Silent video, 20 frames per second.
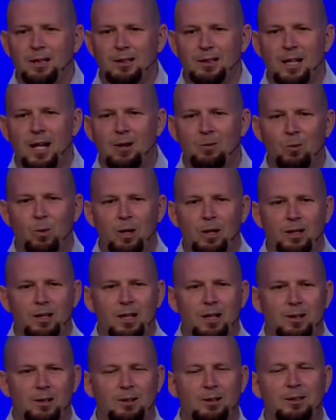love one
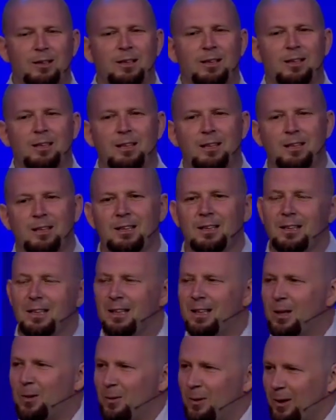another and then,
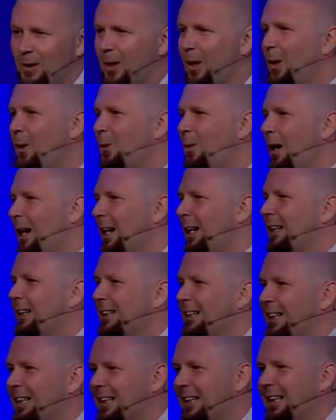then he would go away
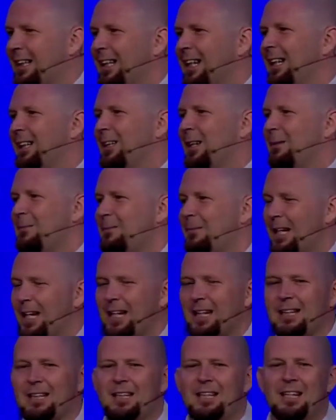and i thought
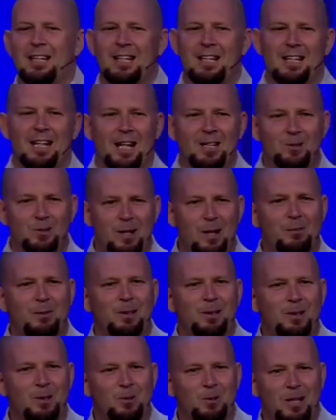man that's what i'm
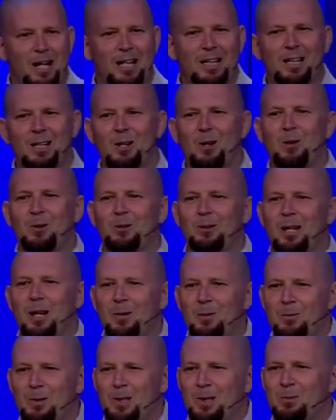going to do when i get old
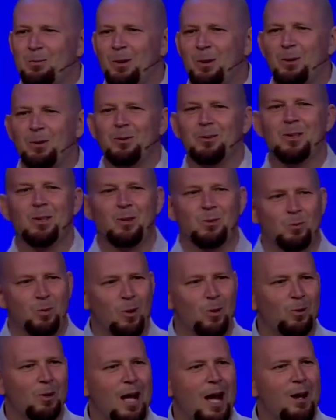that would be smooth just
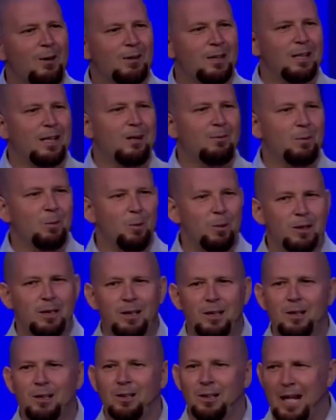roll out get everyone
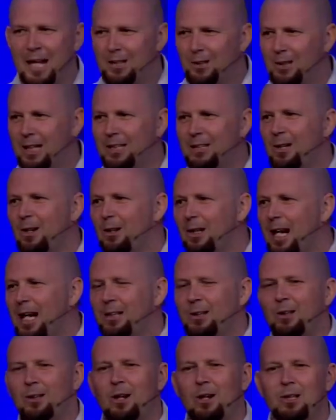here glad you guys all got
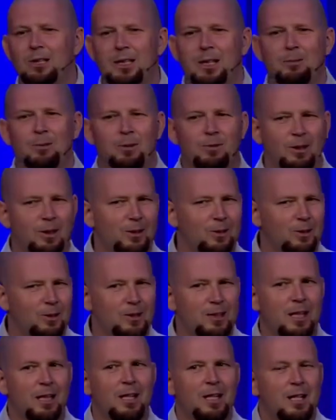in your cars came over here and
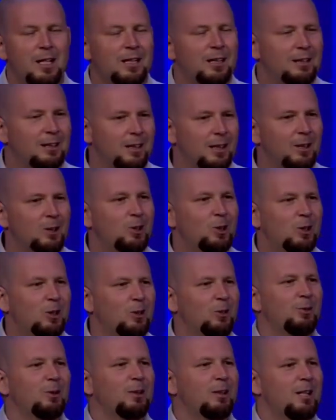just say little
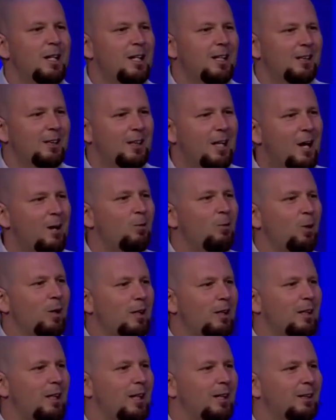children love
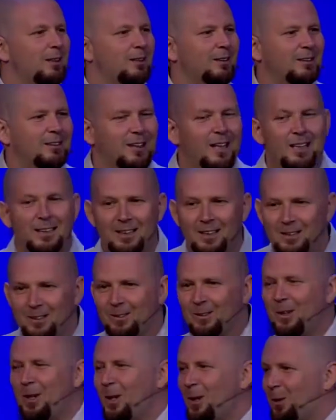one another and
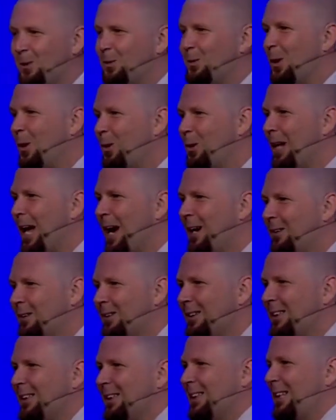then roll
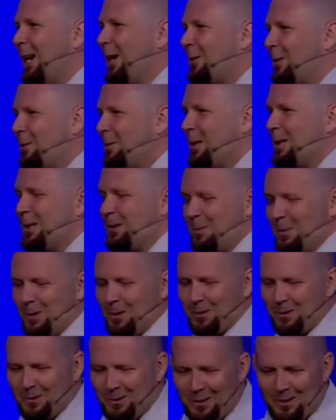out that would be
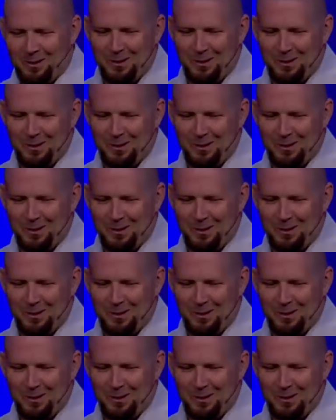smooth